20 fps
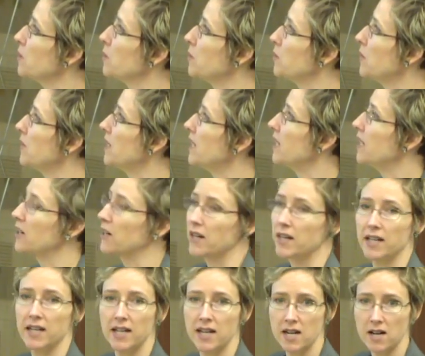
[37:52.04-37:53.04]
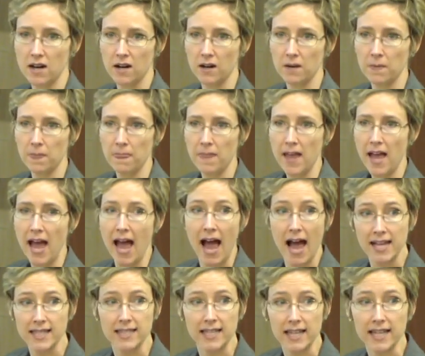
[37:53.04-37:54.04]
between here and here
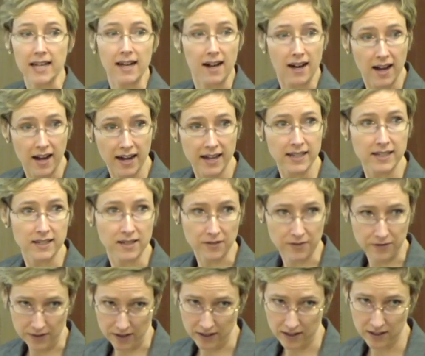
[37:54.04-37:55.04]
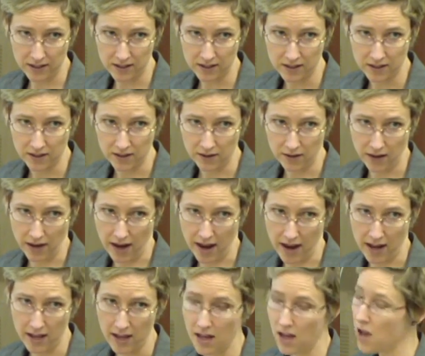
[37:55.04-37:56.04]
as like a height difference,
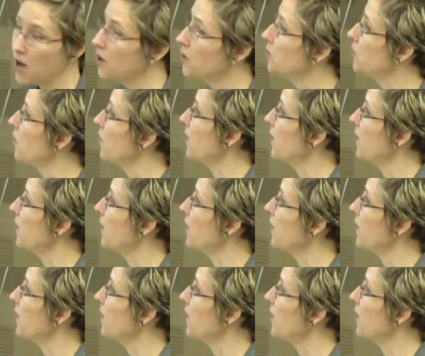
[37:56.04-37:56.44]
okay? So